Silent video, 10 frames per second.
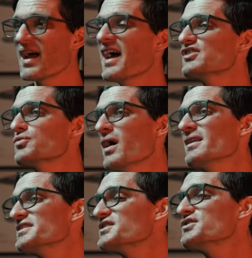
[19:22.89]
as
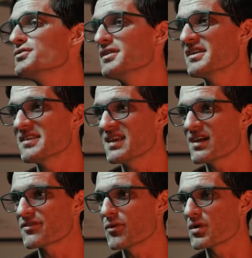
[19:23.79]
well as his unit in the
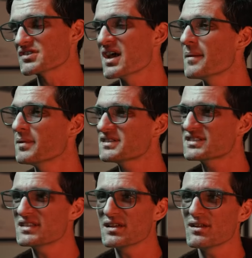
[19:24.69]
Air Force, but
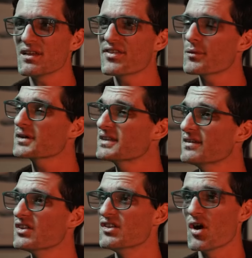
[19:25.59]
still, they were
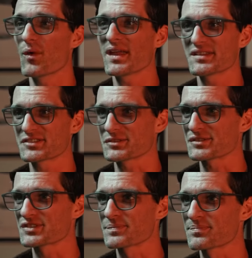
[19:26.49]
given no
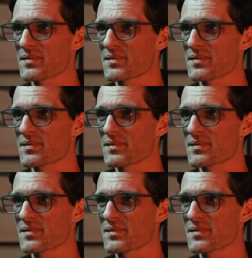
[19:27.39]
answers.